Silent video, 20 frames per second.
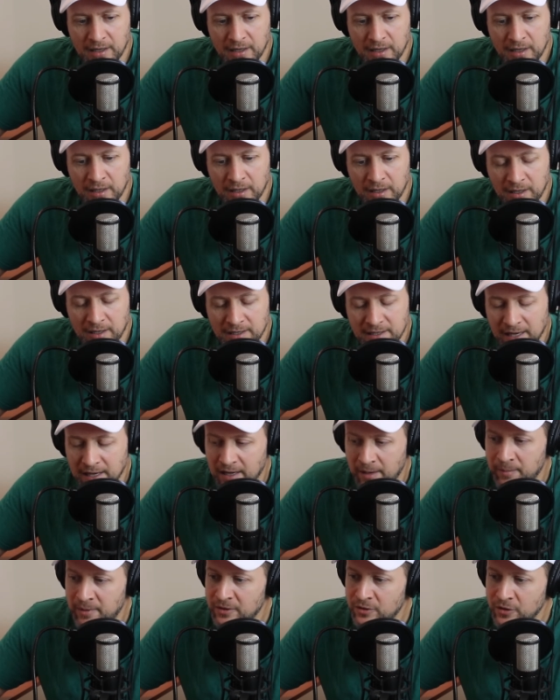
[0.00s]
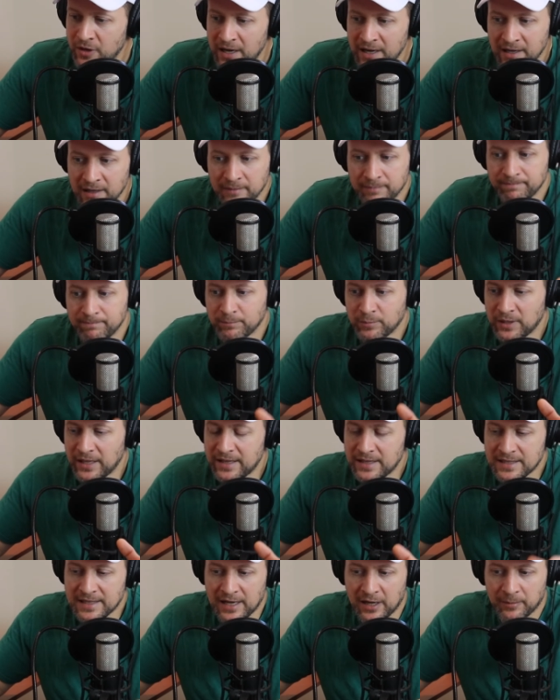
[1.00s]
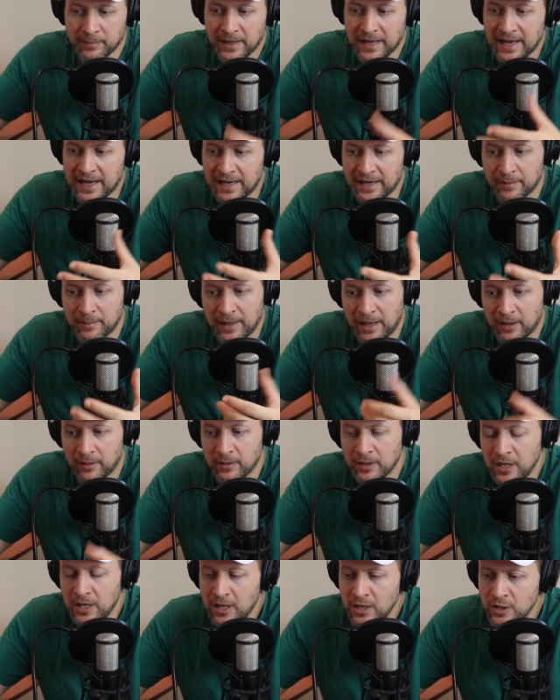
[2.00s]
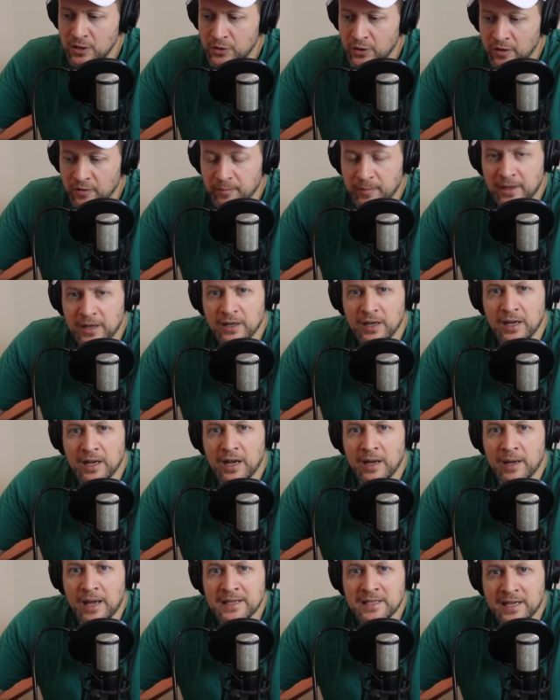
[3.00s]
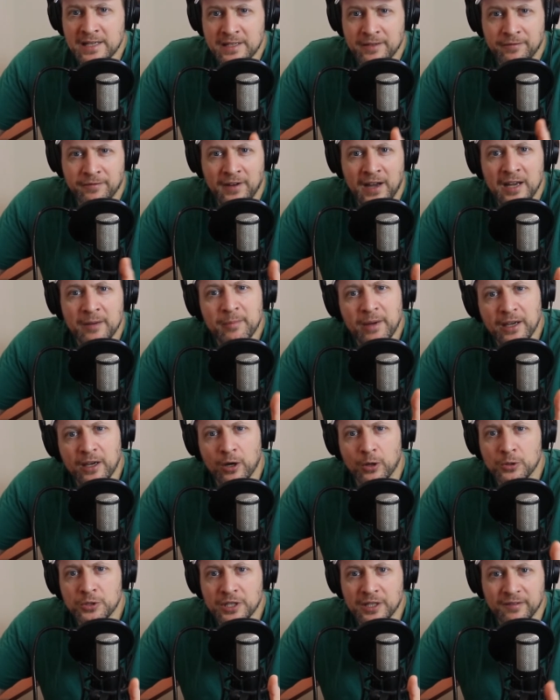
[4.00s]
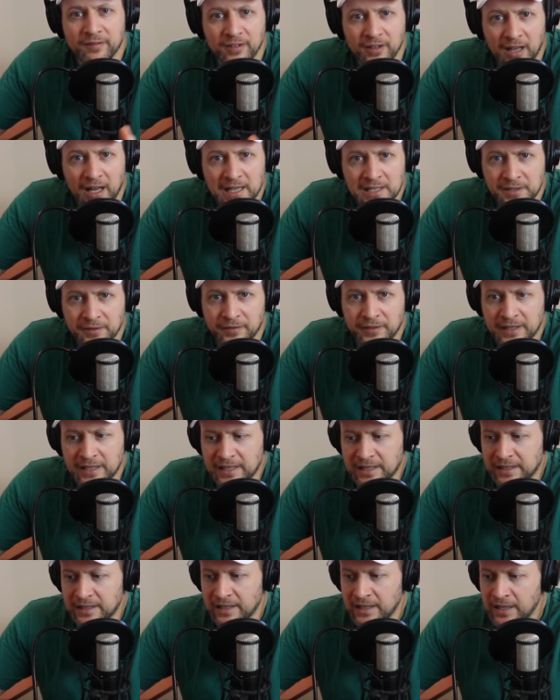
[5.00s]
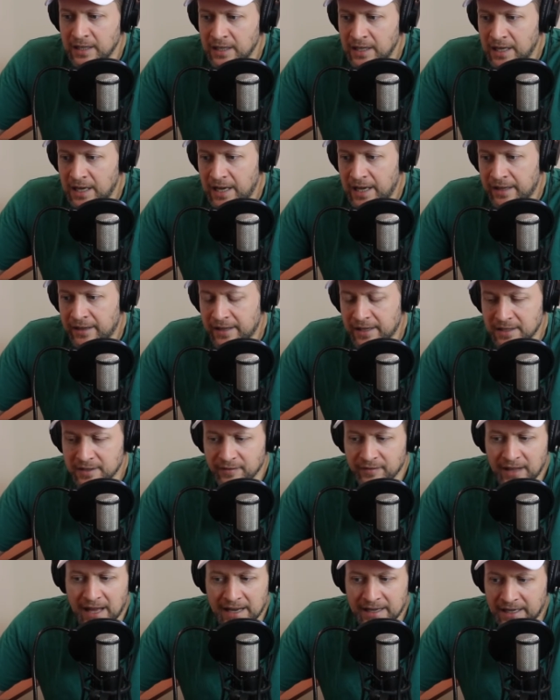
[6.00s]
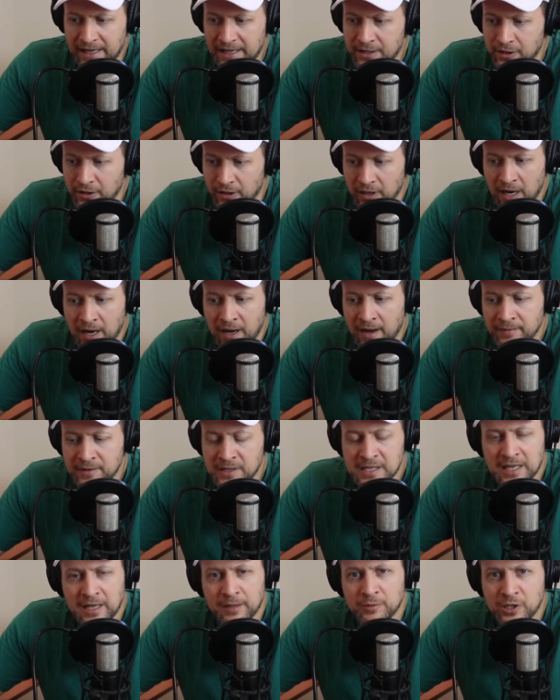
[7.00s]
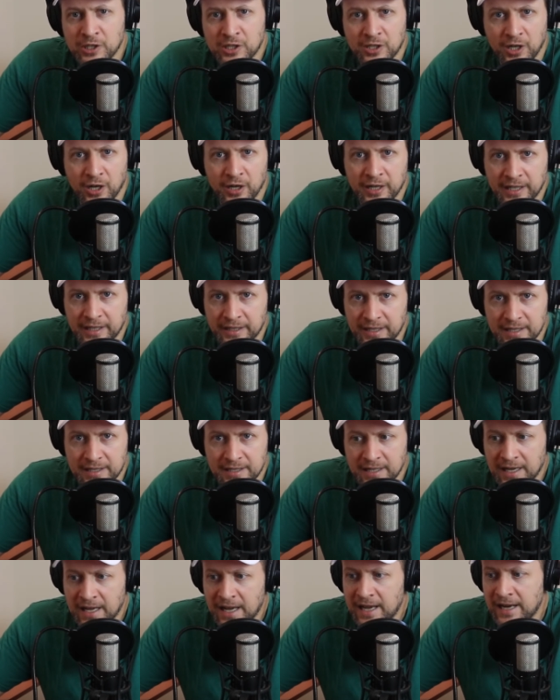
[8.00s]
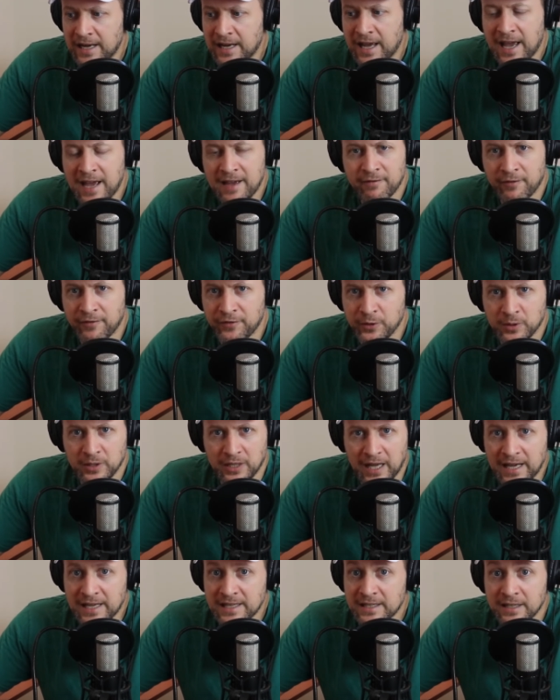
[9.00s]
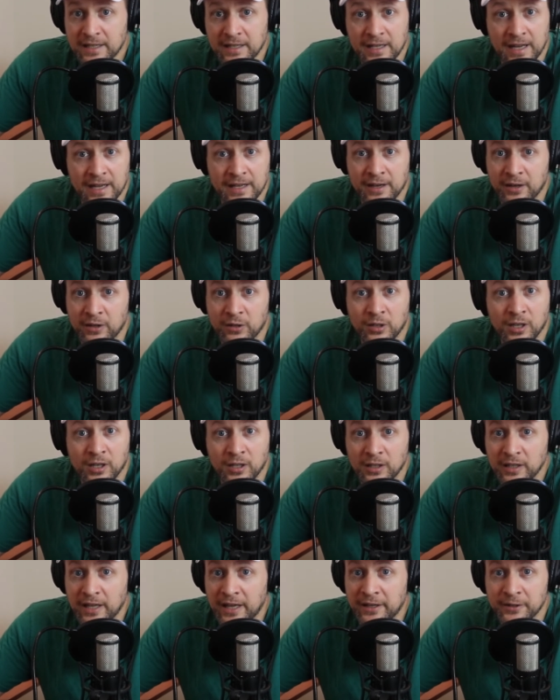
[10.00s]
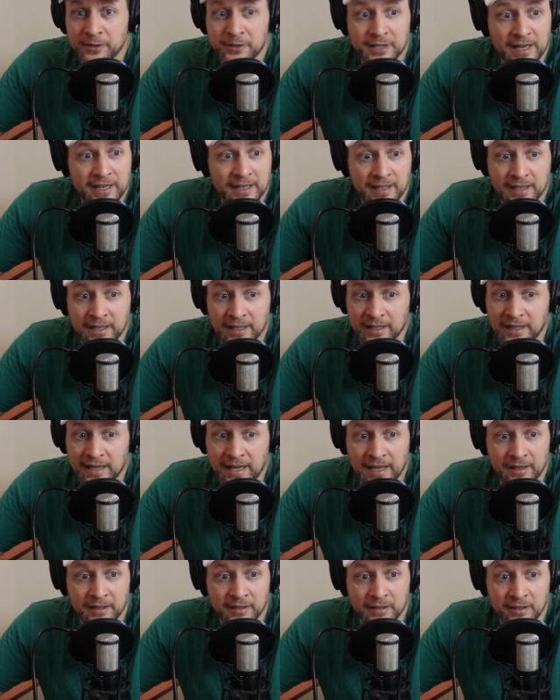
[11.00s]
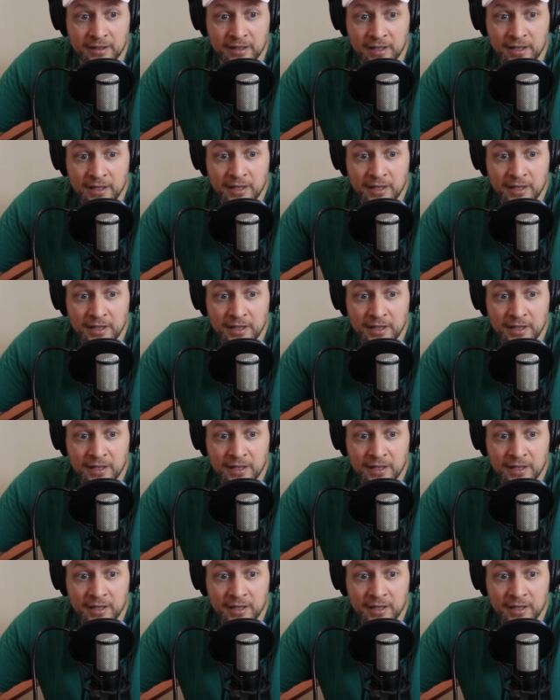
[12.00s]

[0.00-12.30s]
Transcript: because I've been trying to play this out in my head about sort of as I define my coaching philosophy and things of that nature. Obviously, I'm just starting in this, and I have a few clients, and they're all energetic, and